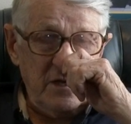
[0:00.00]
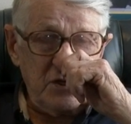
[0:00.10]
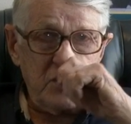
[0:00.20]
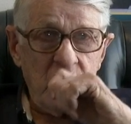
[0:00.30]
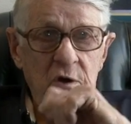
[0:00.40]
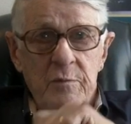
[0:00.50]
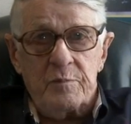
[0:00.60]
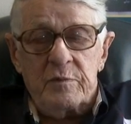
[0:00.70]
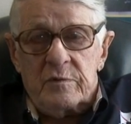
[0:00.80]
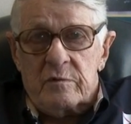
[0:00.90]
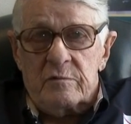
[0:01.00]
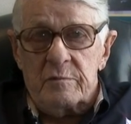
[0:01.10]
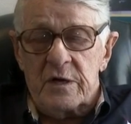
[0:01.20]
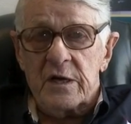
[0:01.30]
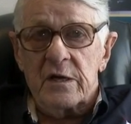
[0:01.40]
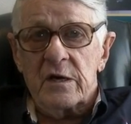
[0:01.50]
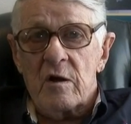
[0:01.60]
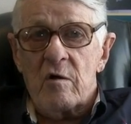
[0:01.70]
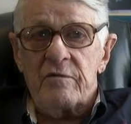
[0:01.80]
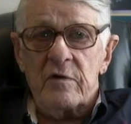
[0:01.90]
and they started
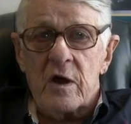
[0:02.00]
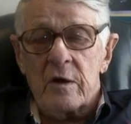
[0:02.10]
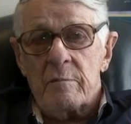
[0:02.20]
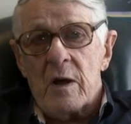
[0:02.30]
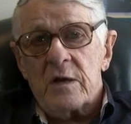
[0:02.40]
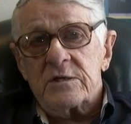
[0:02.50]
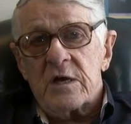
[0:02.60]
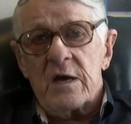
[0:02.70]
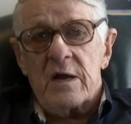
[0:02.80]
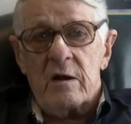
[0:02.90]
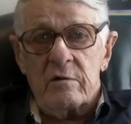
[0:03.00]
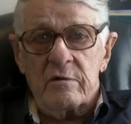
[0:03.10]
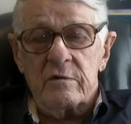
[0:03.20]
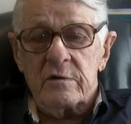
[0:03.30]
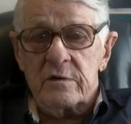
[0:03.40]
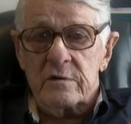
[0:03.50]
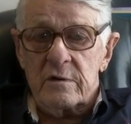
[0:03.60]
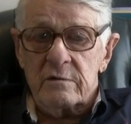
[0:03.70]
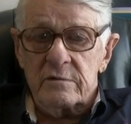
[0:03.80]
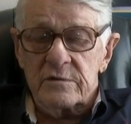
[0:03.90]
digging an awful lot of bauxite out of
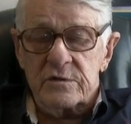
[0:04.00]
the